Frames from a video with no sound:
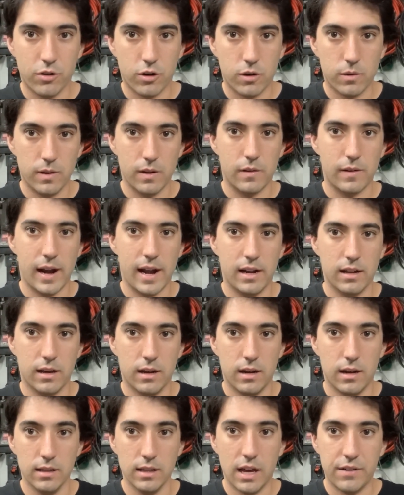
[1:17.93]
we ran a
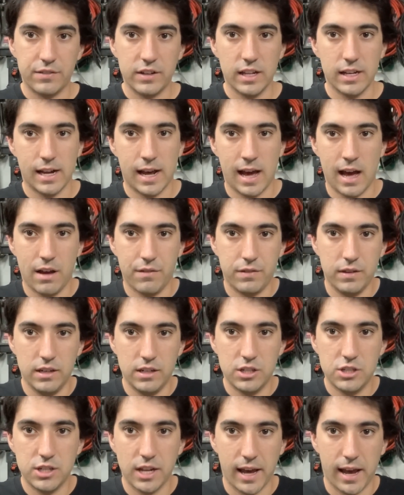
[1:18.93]
11.5-inch
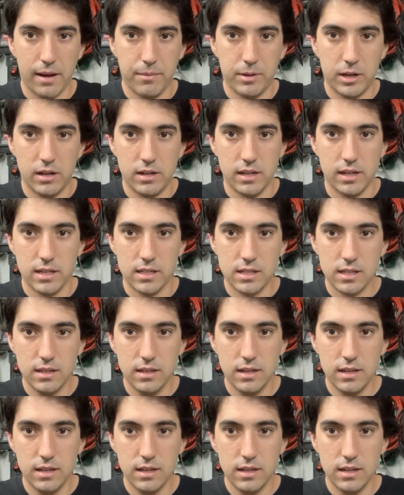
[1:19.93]
diameter disc